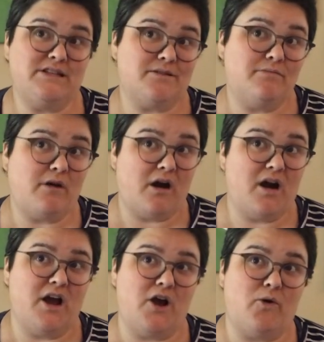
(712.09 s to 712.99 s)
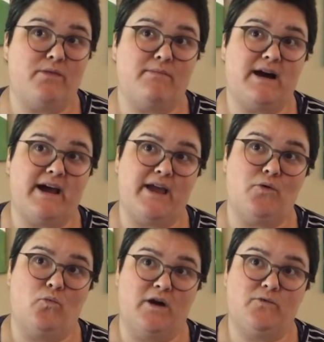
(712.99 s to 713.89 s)
tomorrow with my
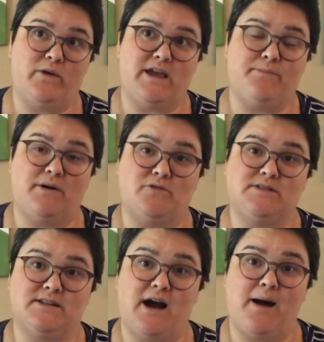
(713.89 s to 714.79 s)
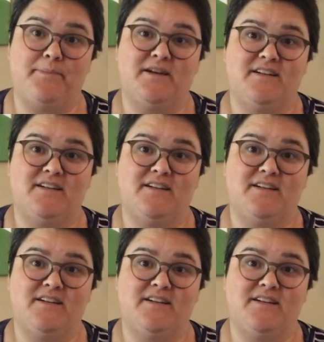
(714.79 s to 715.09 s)
1 week post-op